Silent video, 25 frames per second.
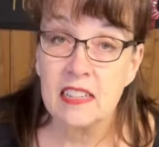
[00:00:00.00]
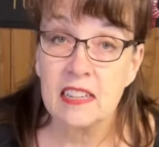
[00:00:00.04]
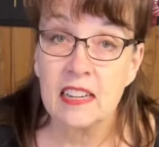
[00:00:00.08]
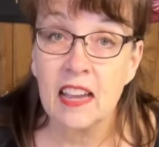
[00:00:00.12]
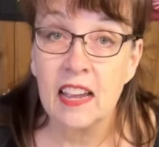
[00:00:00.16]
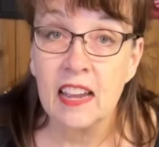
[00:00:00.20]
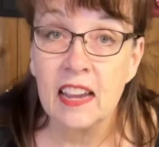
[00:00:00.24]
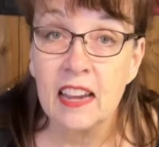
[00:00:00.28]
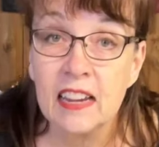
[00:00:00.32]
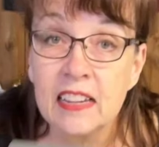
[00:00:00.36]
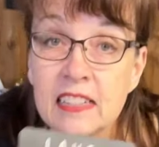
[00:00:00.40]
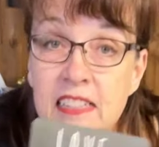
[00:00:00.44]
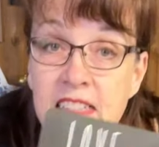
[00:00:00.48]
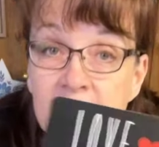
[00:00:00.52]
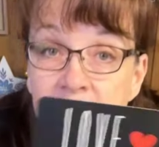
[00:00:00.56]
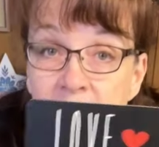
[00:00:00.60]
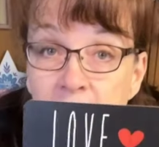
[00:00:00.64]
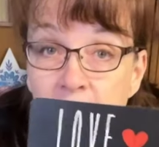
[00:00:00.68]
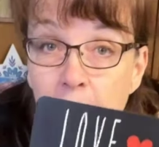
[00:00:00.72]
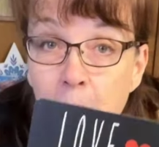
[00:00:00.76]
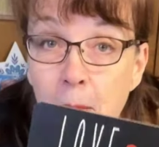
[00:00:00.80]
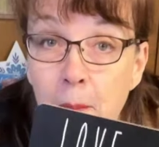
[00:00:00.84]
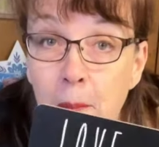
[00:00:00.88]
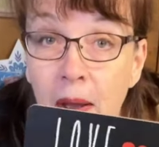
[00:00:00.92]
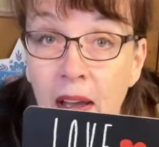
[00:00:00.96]
I'm a little
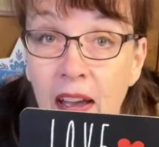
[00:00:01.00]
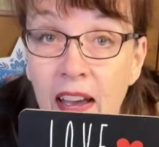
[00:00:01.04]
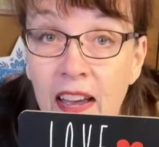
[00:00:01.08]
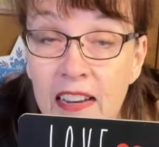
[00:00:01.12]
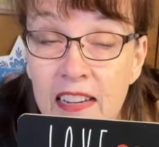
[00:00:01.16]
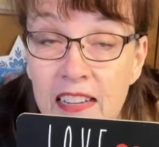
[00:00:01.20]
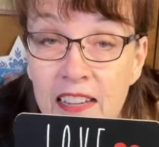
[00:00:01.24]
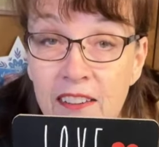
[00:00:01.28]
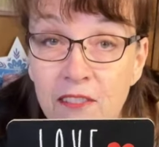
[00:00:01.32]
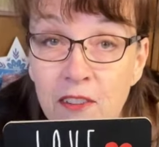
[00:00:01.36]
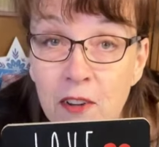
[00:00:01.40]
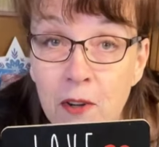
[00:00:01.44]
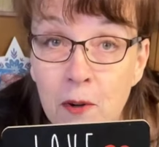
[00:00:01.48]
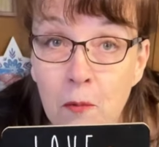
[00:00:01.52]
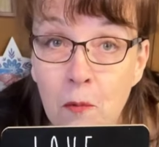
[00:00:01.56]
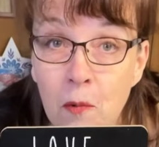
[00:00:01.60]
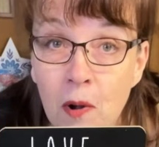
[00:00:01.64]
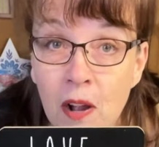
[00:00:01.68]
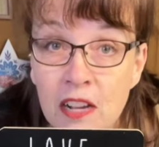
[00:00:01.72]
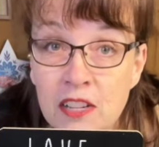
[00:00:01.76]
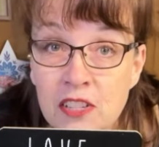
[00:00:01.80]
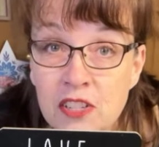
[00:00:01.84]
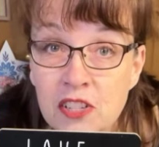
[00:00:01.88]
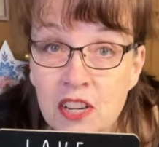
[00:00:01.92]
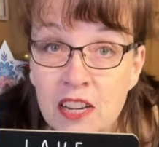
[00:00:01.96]
scatterbrained tonight,
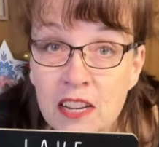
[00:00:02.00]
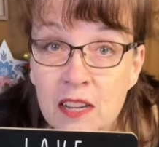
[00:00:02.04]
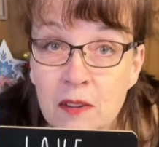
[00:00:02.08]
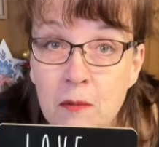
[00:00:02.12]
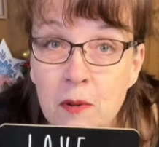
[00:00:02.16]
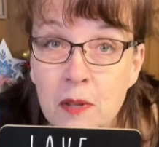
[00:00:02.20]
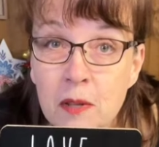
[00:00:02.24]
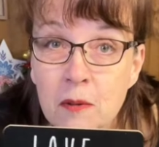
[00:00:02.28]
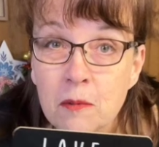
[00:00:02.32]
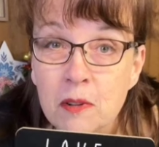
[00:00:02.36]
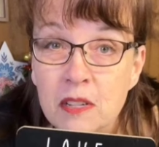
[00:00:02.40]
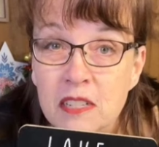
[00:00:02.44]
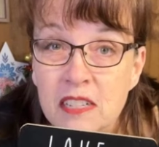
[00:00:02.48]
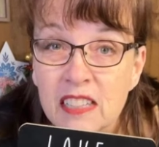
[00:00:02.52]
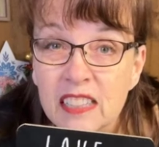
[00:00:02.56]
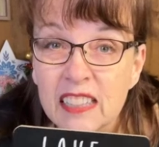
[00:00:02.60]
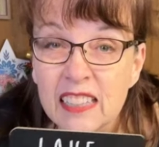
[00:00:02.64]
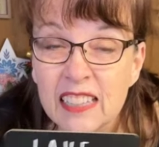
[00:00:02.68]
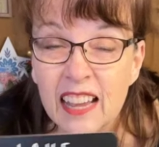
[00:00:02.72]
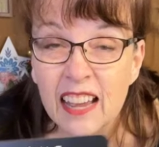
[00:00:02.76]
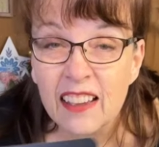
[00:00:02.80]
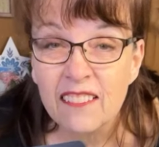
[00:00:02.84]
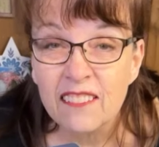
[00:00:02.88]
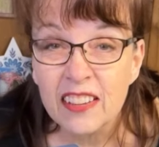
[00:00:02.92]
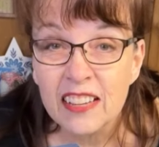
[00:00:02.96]
but if you're
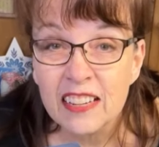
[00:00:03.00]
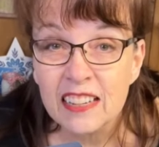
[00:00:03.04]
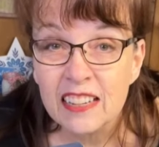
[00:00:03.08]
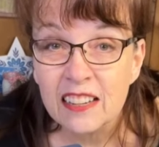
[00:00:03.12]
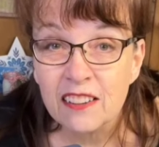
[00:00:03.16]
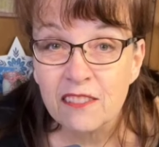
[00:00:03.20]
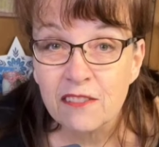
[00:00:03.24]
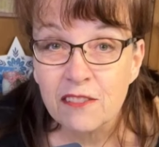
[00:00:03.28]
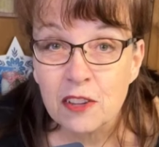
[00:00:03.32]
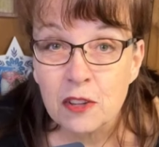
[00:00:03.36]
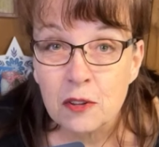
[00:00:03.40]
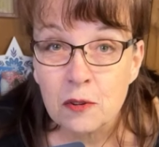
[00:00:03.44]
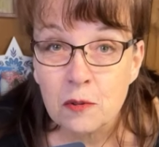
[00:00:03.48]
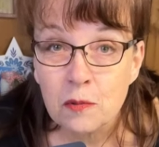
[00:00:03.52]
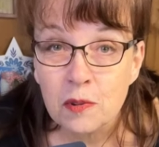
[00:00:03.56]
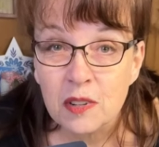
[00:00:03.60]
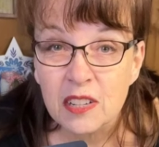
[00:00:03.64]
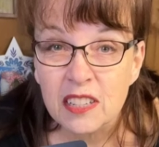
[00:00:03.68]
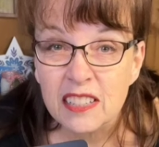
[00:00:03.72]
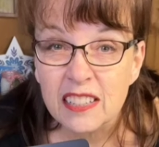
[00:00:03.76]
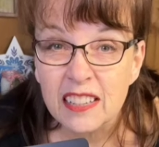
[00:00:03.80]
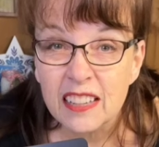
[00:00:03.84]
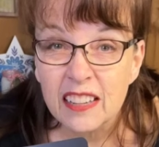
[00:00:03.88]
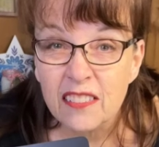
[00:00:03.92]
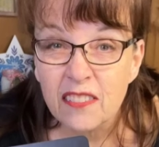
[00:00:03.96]
watching, we would
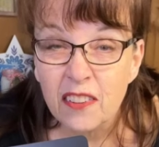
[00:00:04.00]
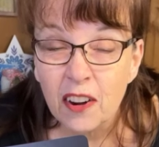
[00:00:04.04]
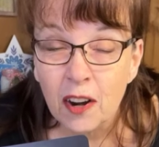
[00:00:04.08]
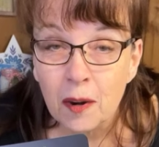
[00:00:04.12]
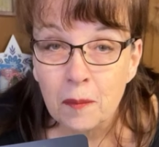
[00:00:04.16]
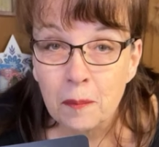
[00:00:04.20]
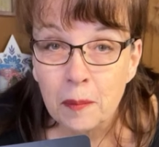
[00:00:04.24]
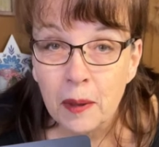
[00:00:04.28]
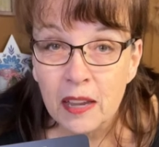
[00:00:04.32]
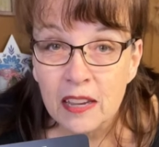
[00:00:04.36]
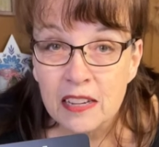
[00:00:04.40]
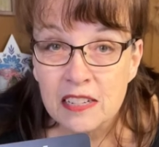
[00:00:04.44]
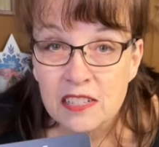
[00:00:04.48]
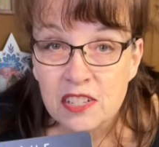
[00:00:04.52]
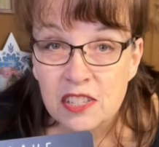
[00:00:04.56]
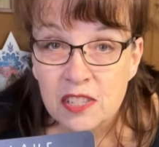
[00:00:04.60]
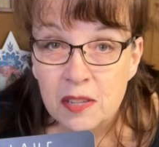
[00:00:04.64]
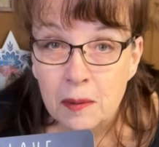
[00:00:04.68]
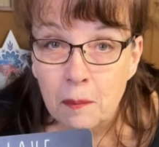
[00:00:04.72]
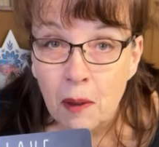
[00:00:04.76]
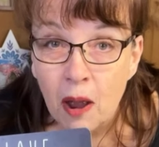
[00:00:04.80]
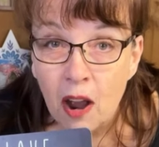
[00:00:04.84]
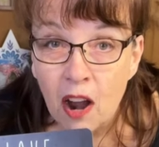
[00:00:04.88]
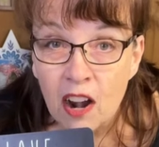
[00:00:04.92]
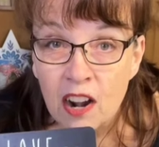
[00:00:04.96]
love it if you
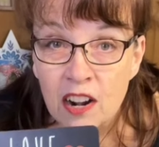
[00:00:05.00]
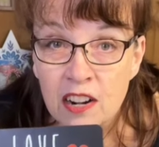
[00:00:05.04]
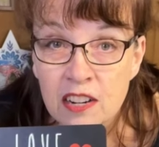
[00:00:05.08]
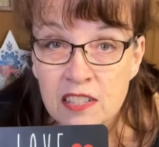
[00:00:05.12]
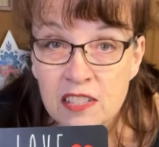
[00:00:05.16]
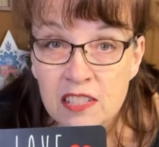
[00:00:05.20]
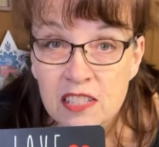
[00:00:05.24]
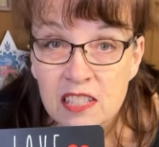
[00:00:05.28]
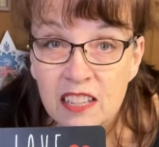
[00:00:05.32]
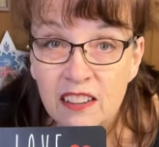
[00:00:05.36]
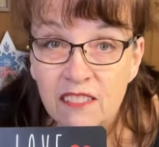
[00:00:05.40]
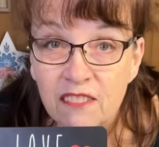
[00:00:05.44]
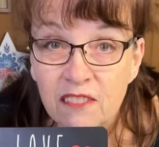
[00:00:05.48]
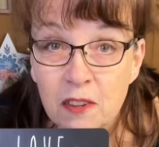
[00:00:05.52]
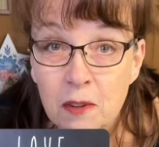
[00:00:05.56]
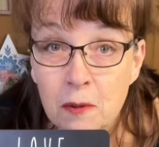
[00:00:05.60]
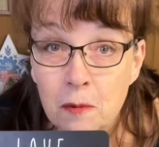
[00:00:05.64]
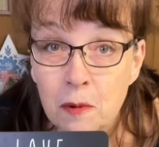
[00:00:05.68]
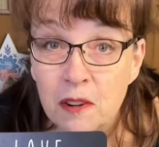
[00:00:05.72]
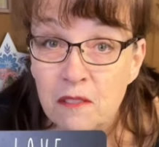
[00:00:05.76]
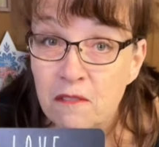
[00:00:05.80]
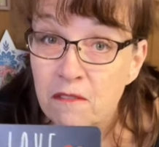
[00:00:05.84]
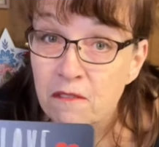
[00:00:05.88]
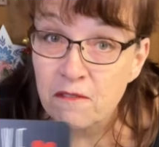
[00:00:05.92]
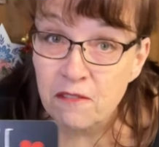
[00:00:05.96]
would give our page
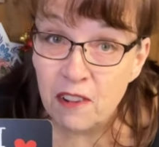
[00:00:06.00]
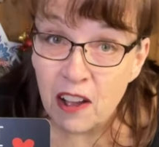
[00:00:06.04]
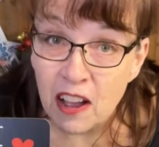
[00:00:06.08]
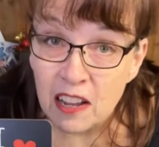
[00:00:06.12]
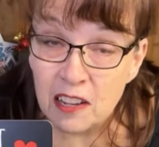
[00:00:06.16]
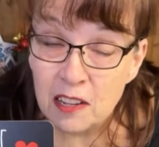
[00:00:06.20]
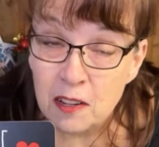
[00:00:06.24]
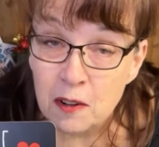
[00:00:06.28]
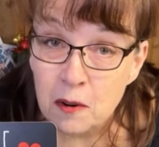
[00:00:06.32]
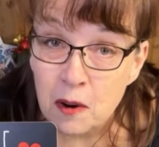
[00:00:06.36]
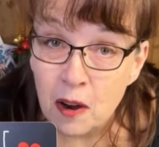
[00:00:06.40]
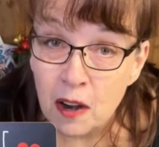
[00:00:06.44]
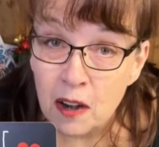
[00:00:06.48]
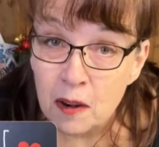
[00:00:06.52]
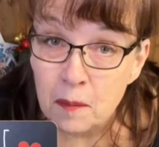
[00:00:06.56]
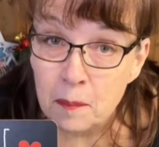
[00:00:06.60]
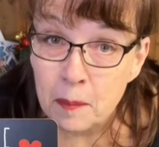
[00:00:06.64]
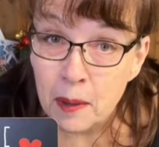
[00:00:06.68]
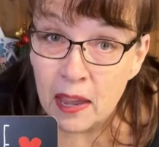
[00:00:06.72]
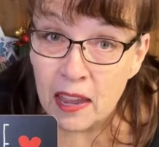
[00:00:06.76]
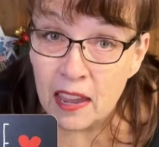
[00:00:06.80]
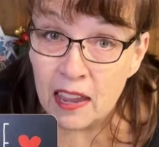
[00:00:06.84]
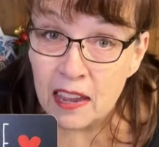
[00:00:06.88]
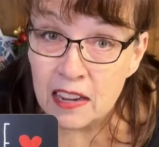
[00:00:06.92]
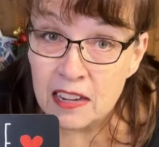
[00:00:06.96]
some hearts, if
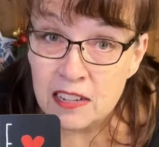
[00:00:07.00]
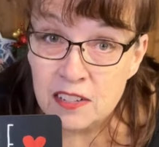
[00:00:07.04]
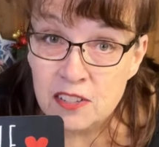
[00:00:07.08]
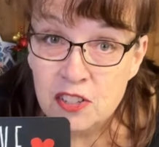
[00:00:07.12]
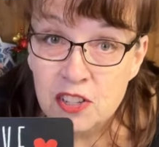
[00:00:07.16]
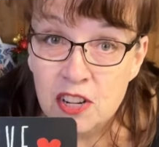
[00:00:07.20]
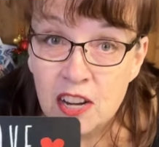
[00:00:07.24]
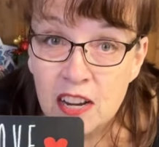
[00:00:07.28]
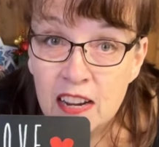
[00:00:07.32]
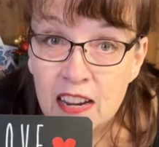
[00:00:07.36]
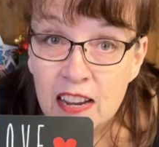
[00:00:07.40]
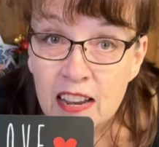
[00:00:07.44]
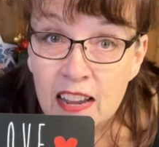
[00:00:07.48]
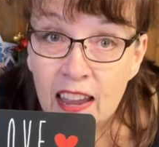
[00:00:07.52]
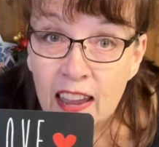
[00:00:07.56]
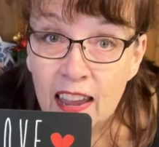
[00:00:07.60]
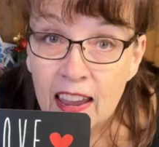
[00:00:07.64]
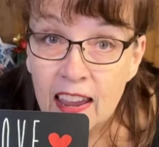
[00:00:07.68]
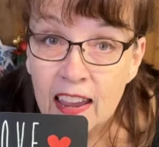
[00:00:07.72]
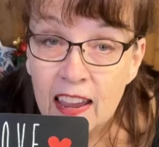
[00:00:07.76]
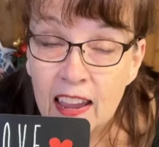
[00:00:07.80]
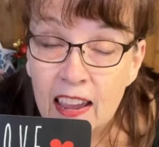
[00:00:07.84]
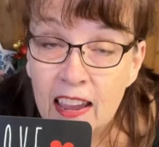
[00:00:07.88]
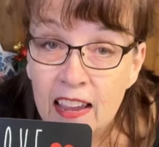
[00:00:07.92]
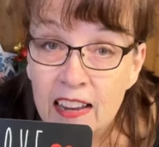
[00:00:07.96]
you would follow
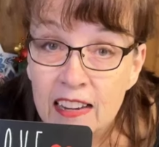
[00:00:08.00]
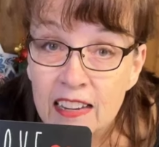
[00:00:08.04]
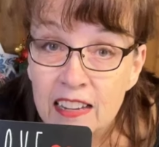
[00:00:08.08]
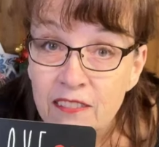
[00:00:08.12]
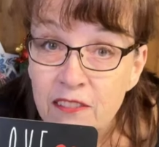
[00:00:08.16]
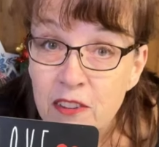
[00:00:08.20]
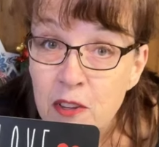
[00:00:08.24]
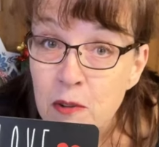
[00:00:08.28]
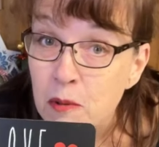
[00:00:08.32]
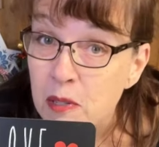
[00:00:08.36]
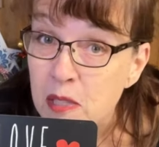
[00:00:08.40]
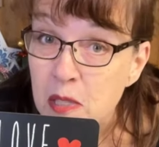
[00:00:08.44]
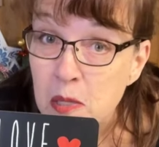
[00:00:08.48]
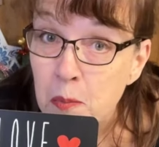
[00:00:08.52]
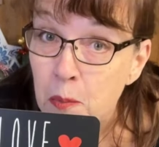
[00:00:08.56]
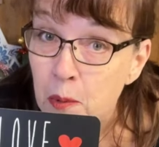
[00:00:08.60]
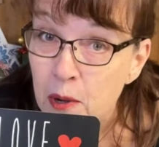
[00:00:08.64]
our page,